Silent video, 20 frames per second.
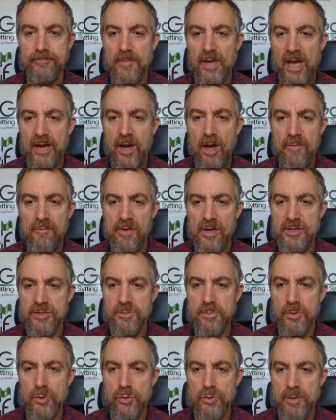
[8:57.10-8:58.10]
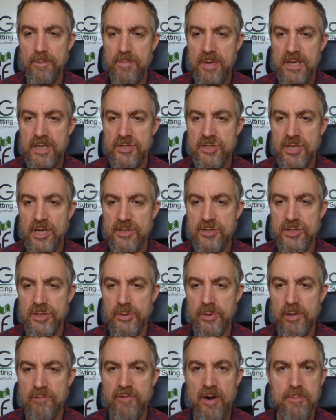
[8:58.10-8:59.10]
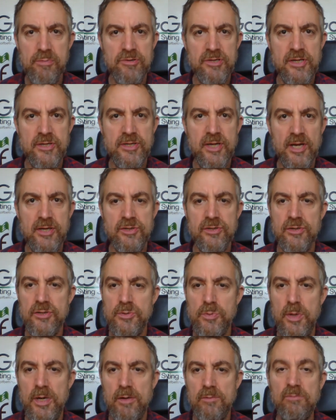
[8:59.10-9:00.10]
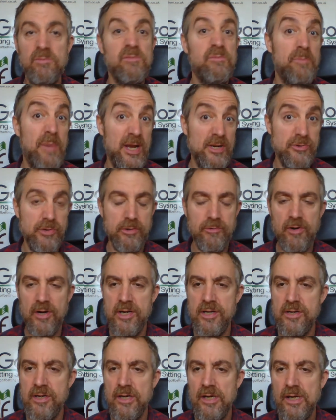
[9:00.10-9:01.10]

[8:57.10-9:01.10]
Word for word: and hopefully some good P G A Tour representation as well. Patrick Reed,